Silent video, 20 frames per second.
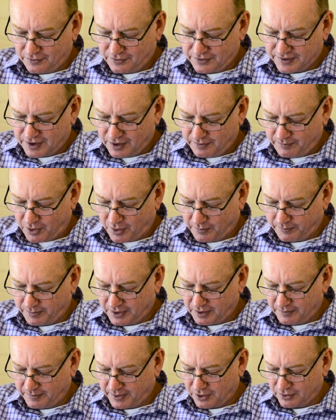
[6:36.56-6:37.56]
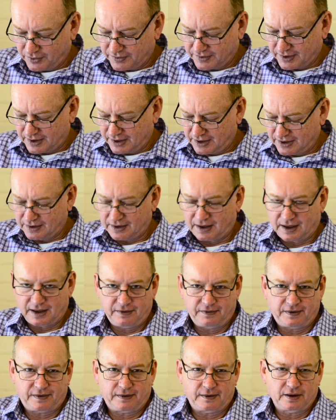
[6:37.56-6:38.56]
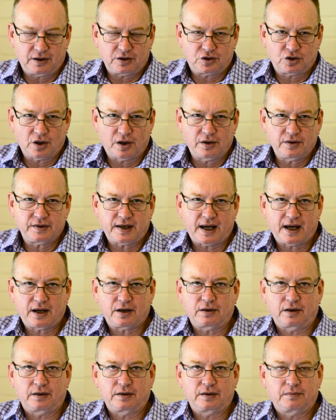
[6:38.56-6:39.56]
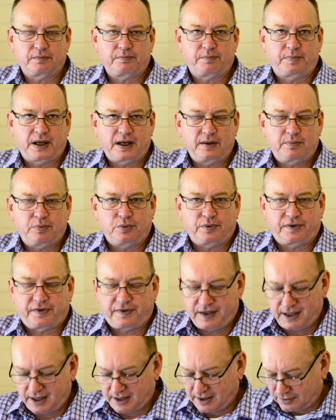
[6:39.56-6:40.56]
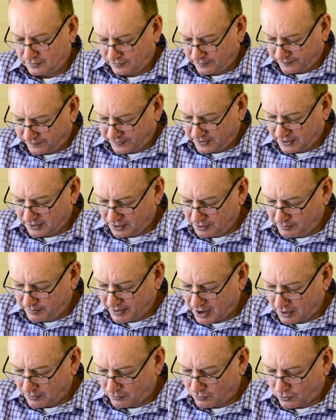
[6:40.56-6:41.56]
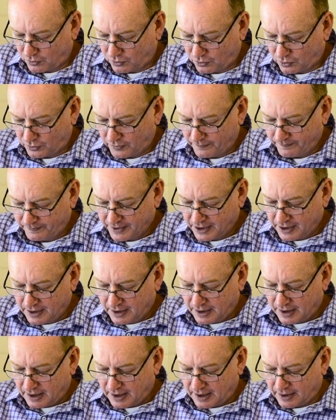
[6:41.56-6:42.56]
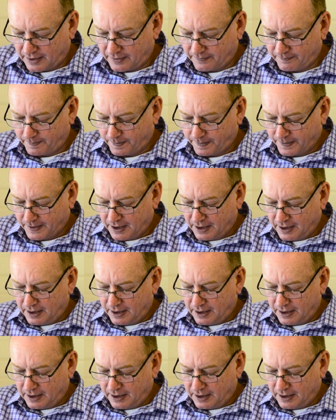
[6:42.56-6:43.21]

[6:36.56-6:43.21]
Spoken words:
also popular because he shows how people think and feel about war, and